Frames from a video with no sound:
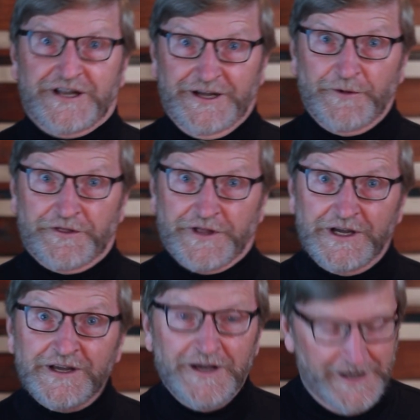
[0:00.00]

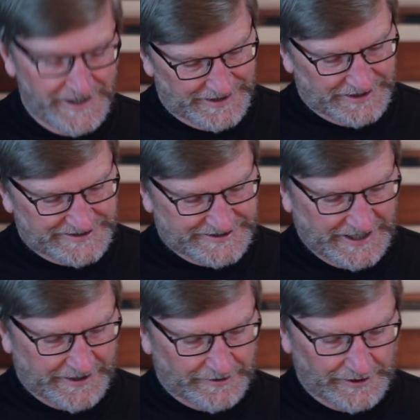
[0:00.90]
Timothy in his
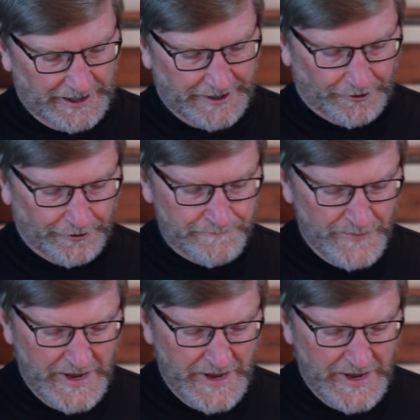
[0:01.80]
second letter